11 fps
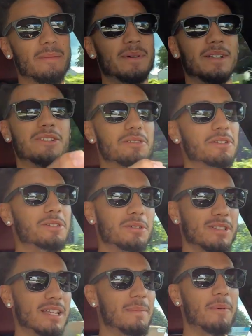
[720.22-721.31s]
that, but as soon as you
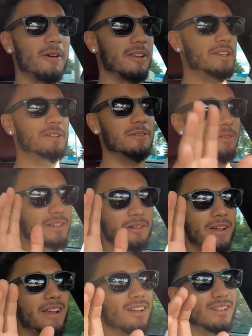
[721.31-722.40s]
step on it, you
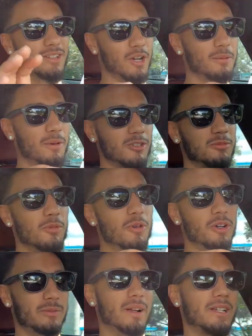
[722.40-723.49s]
hear the turbo
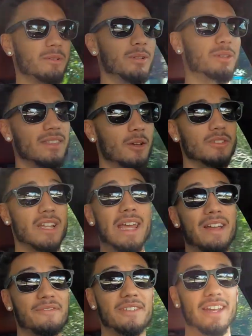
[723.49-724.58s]
spool, especially with those
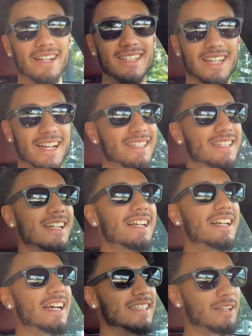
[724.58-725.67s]
AFE intakes,
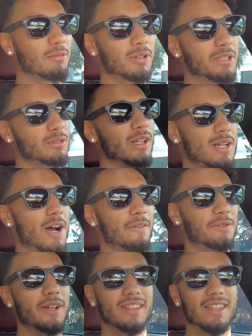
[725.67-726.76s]
and then once you let
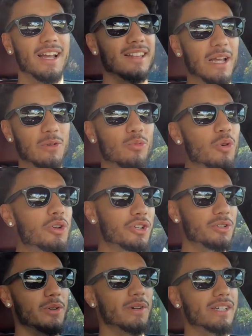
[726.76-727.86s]
off, you get that like
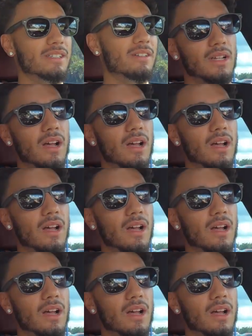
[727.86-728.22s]
whoosh noise.